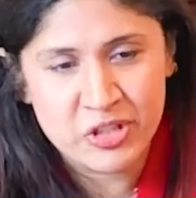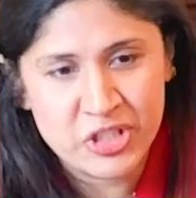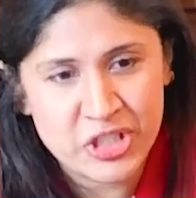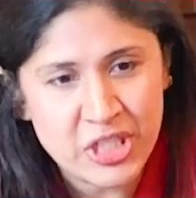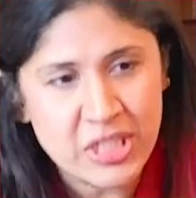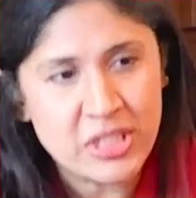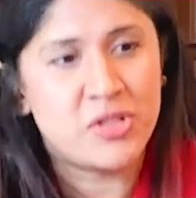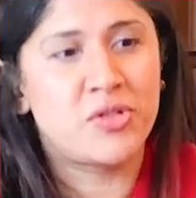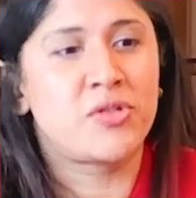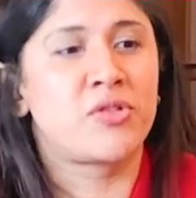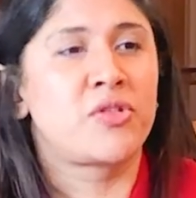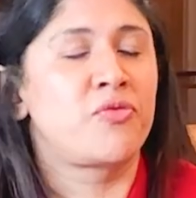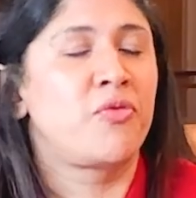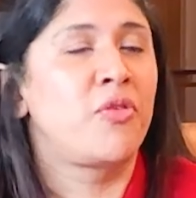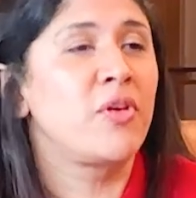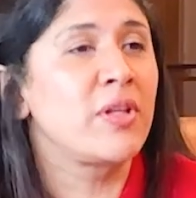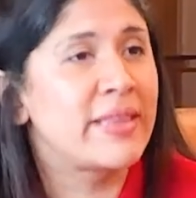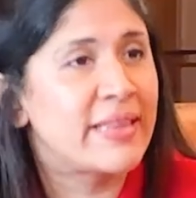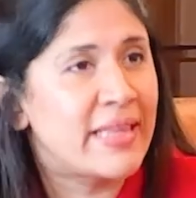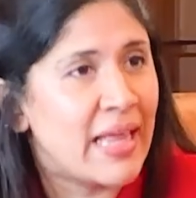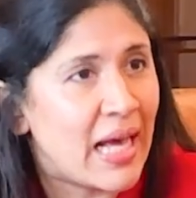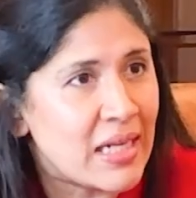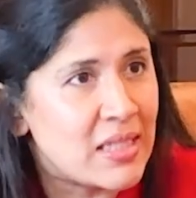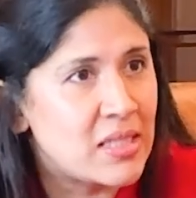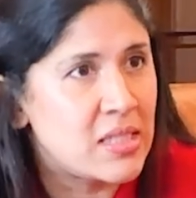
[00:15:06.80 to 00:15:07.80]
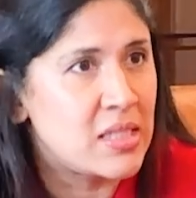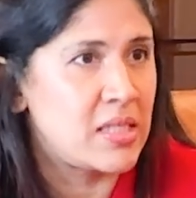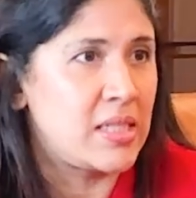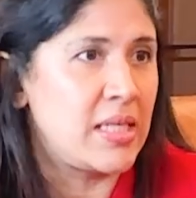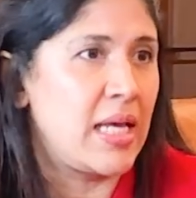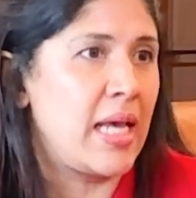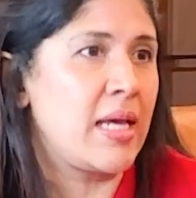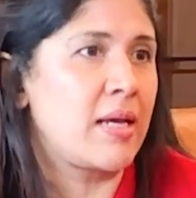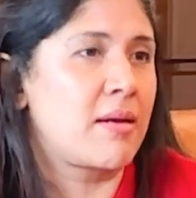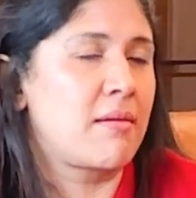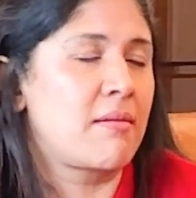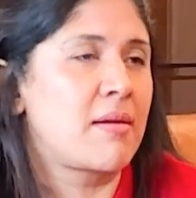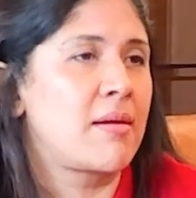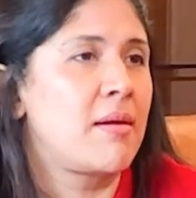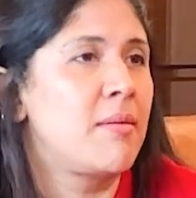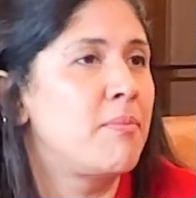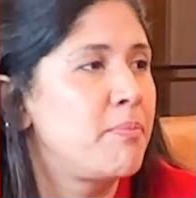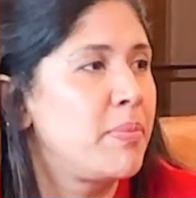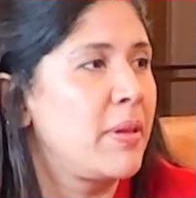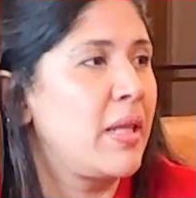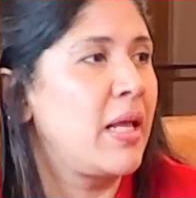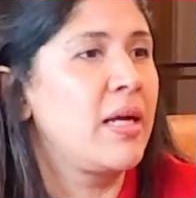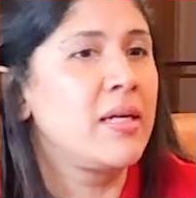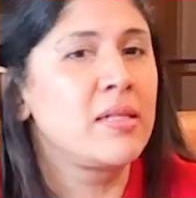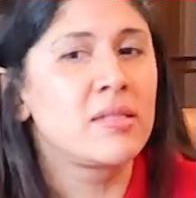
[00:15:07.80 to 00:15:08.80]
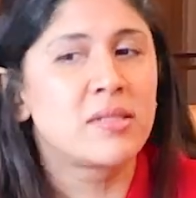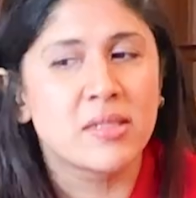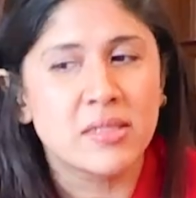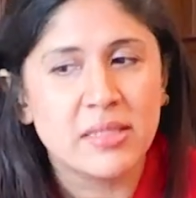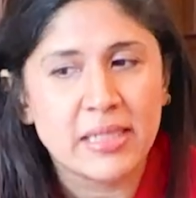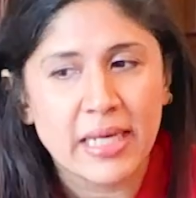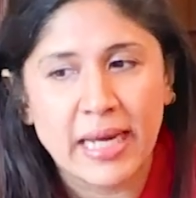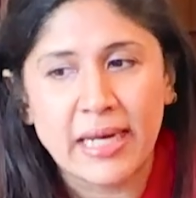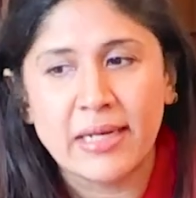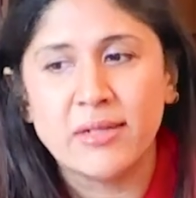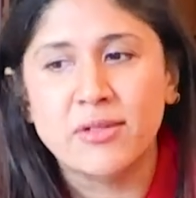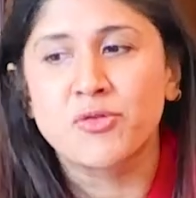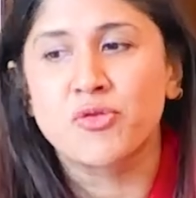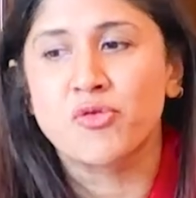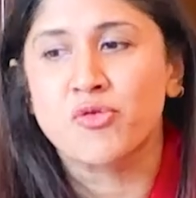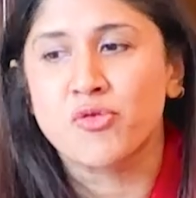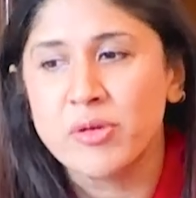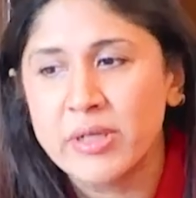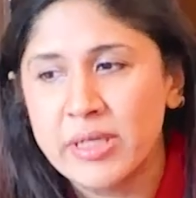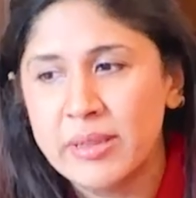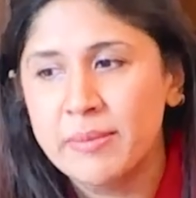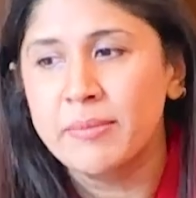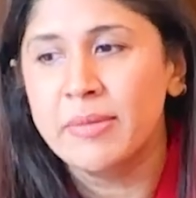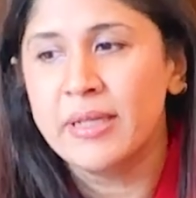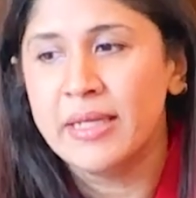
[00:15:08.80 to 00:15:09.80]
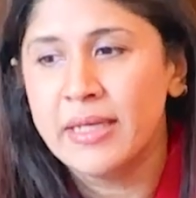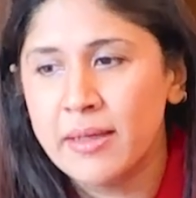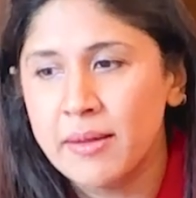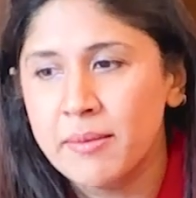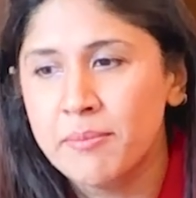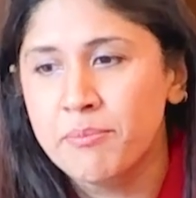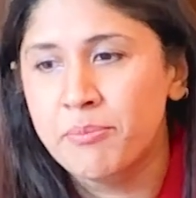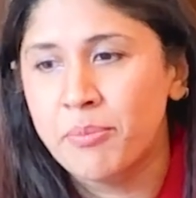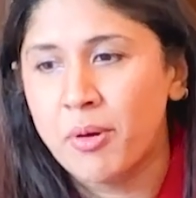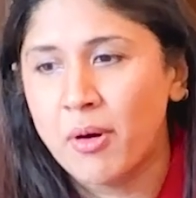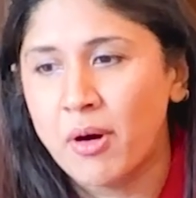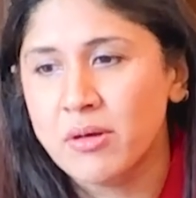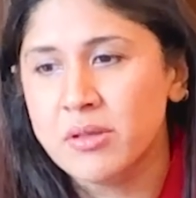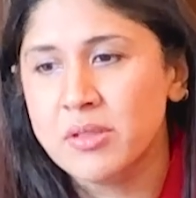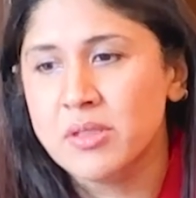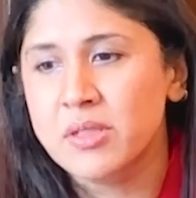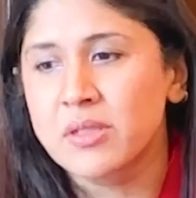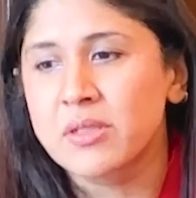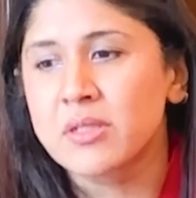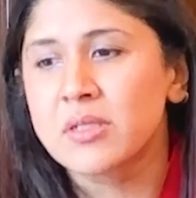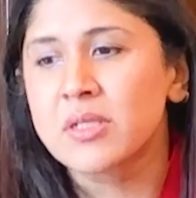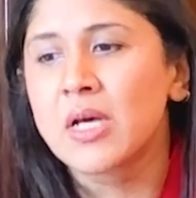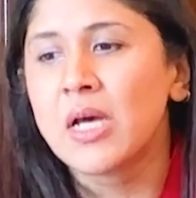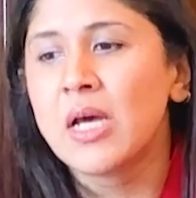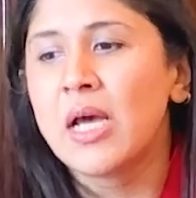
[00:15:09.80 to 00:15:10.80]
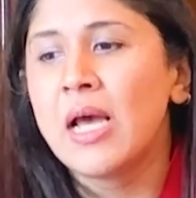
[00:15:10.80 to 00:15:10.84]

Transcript: just for that sake, compliance is extremely important.